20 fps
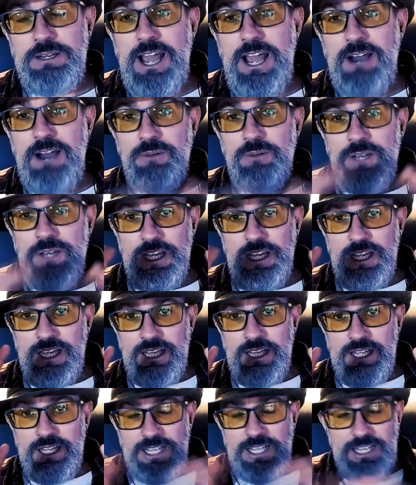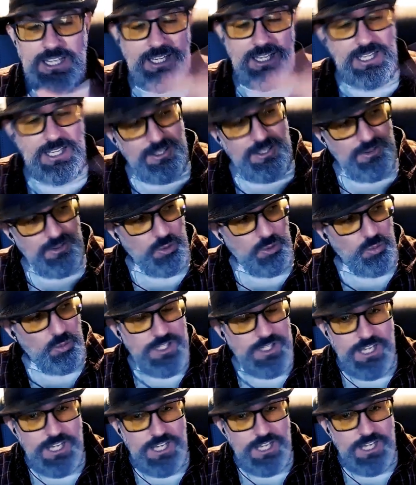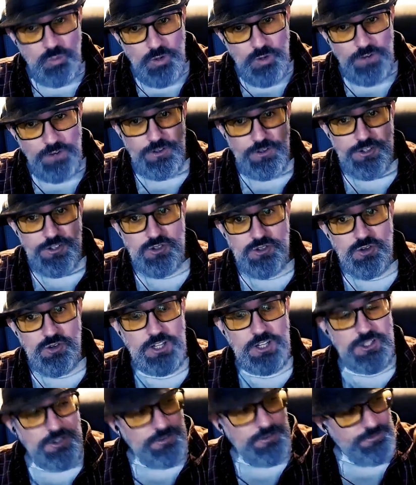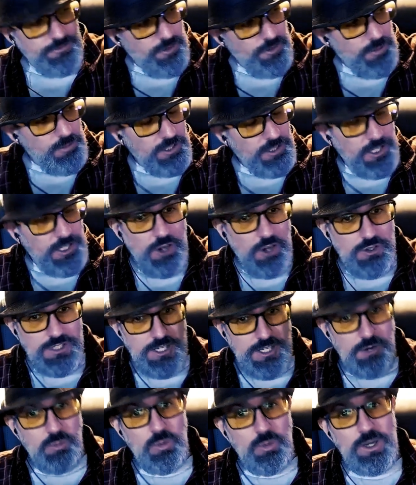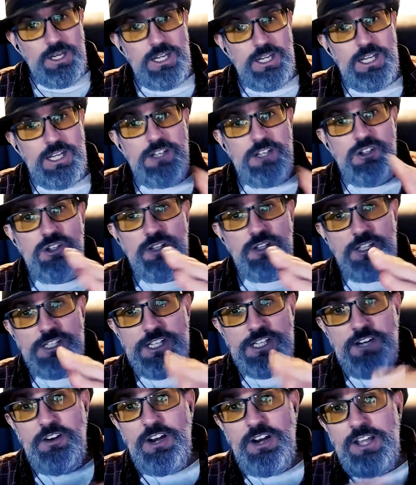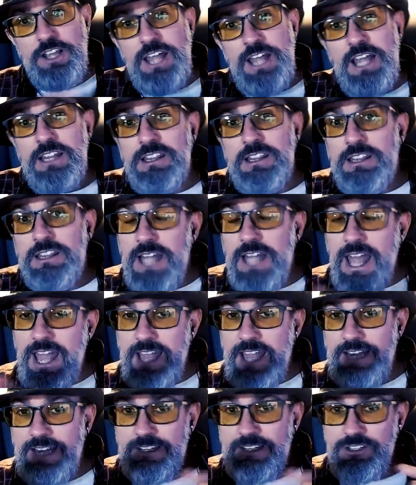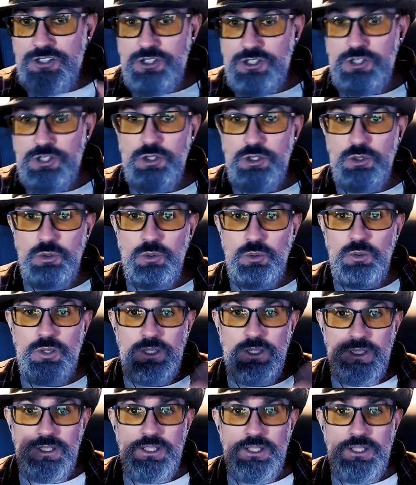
Now, there was a river structure from the coast that went into this area that led to